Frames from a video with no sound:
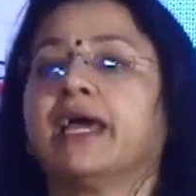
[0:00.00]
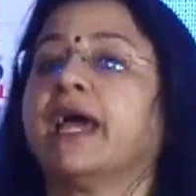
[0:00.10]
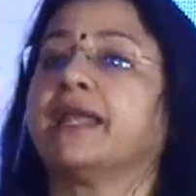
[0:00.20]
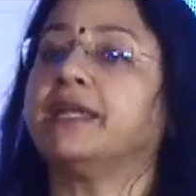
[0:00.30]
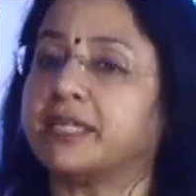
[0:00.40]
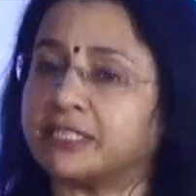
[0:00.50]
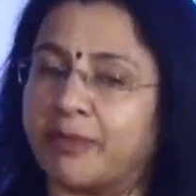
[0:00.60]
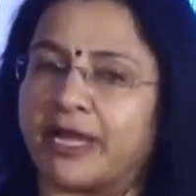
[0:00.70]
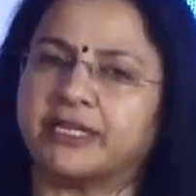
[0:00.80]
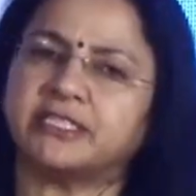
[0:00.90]
And it has
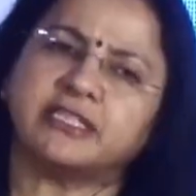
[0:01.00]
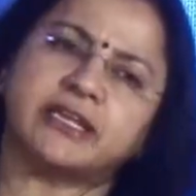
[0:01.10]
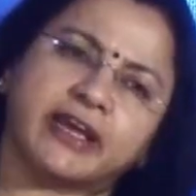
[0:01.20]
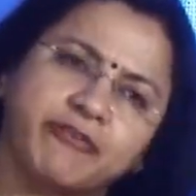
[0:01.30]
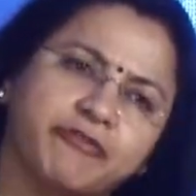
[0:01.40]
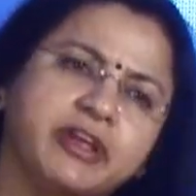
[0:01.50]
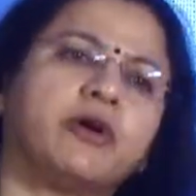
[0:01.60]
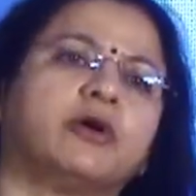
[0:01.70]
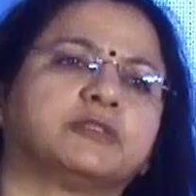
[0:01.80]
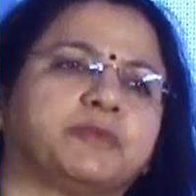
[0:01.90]
mandated, and every
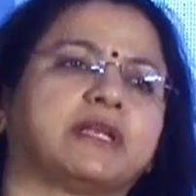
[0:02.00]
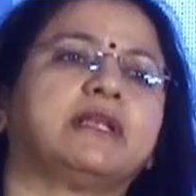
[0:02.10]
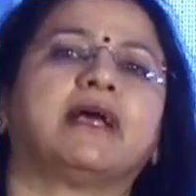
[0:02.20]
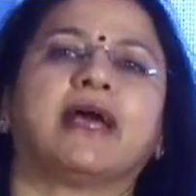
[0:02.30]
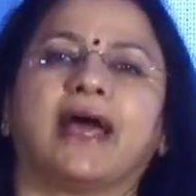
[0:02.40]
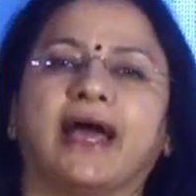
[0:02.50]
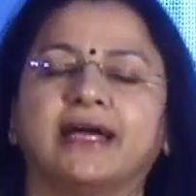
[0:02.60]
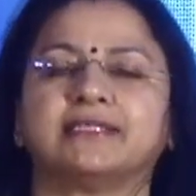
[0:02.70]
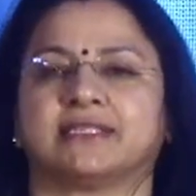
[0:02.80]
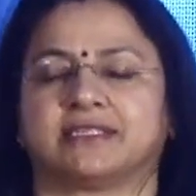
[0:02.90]
hospital
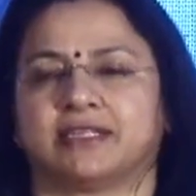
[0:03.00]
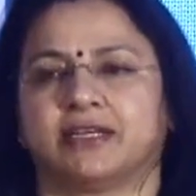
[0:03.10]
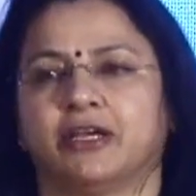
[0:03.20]
has it.